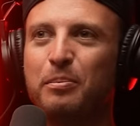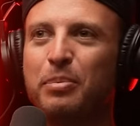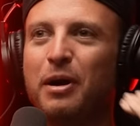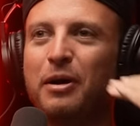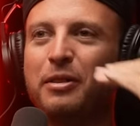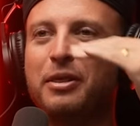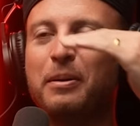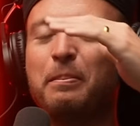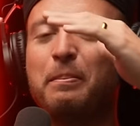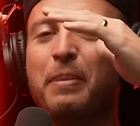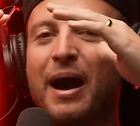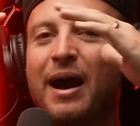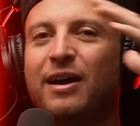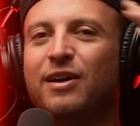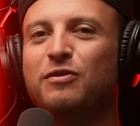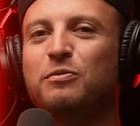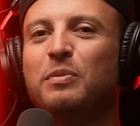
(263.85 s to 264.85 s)
But the
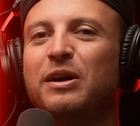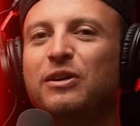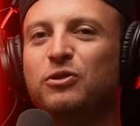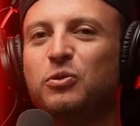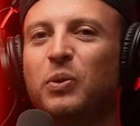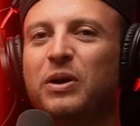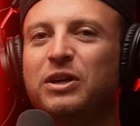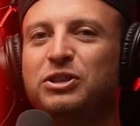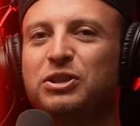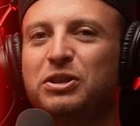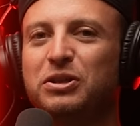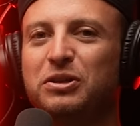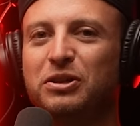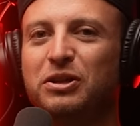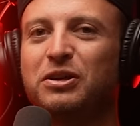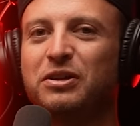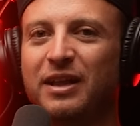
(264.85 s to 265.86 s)
back of my sweatshirt
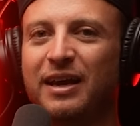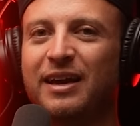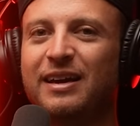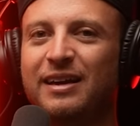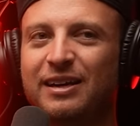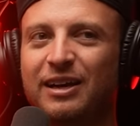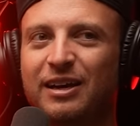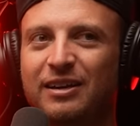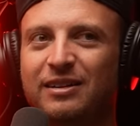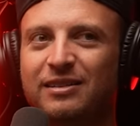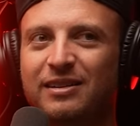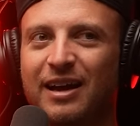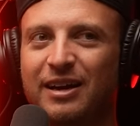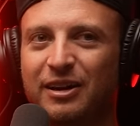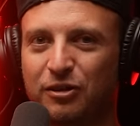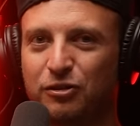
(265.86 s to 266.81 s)
looked like it had